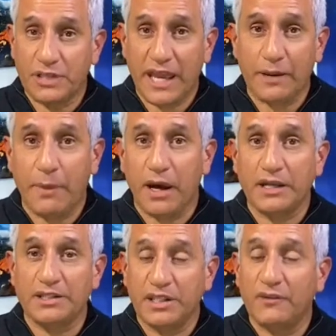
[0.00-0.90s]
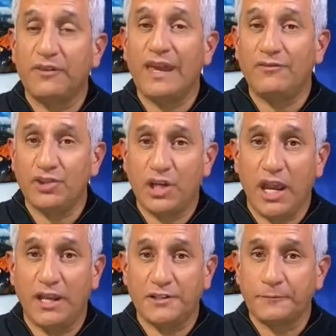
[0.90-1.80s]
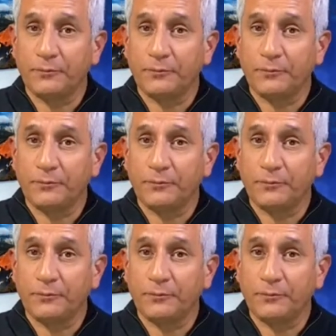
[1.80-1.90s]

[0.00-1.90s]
antibodies, see if they've changed